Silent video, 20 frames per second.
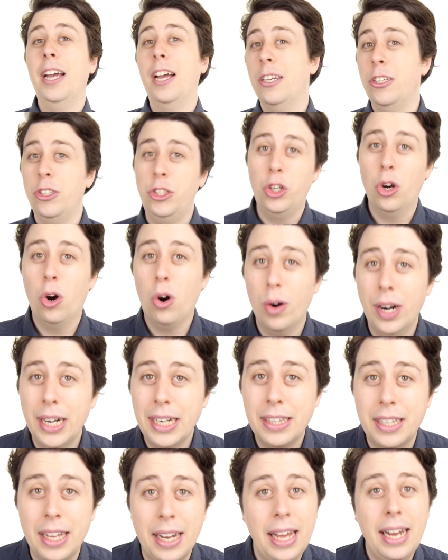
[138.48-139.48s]

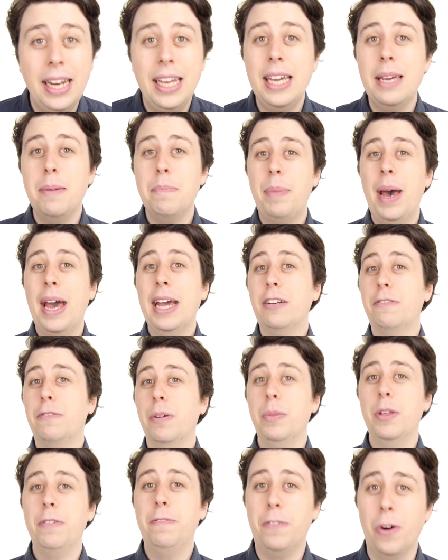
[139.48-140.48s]
ensuring that any impact
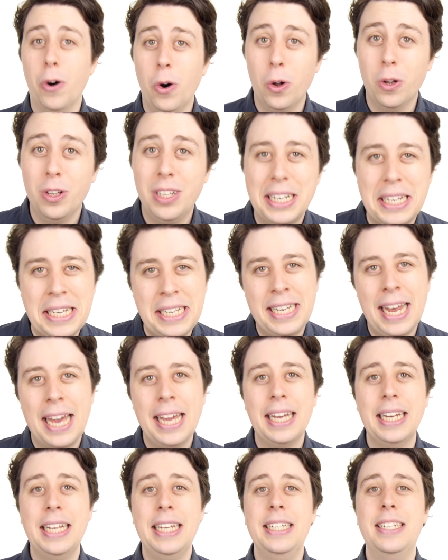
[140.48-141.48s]
from the fall is
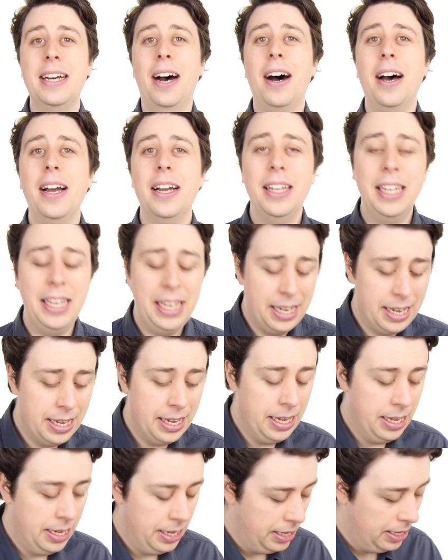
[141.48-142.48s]
taken entirely
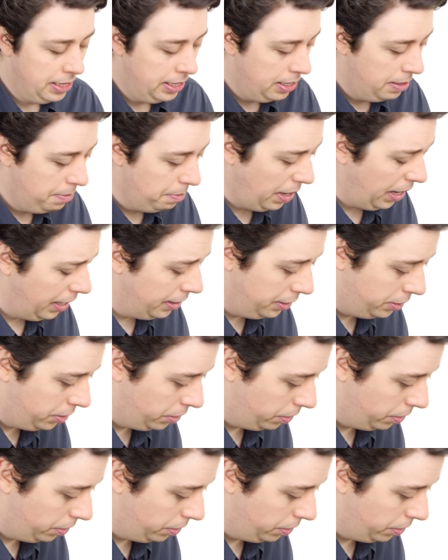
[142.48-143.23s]
by the